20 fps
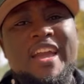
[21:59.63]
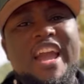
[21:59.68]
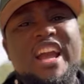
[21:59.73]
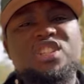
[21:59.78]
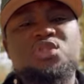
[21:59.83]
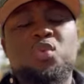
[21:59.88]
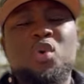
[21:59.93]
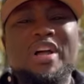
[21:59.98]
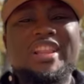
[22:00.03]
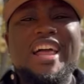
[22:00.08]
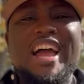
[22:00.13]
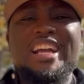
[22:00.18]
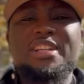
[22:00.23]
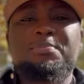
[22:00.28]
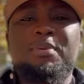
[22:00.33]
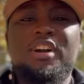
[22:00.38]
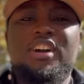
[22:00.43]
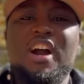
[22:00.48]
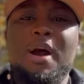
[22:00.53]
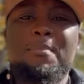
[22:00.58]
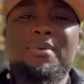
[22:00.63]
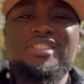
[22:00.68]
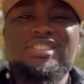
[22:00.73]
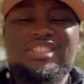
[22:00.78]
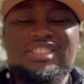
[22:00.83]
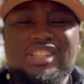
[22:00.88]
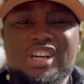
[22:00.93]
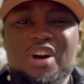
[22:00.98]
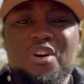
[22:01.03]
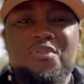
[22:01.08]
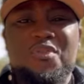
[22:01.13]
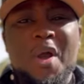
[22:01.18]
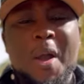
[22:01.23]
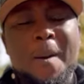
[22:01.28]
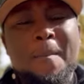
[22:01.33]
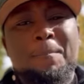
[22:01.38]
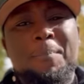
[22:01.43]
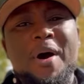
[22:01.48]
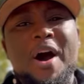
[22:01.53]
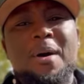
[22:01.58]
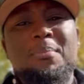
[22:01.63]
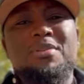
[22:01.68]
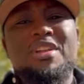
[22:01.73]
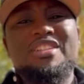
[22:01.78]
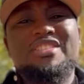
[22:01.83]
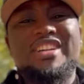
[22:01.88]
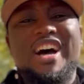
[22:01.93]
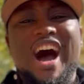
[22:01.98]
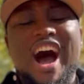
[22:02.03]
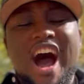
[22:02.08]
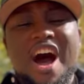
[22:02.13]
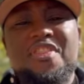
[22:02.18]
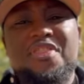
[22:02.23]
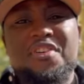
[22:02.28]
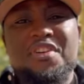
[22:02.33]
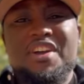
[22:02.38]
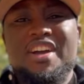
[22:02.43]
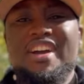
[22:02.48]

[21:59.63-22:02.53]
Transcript: as well as become a self published author.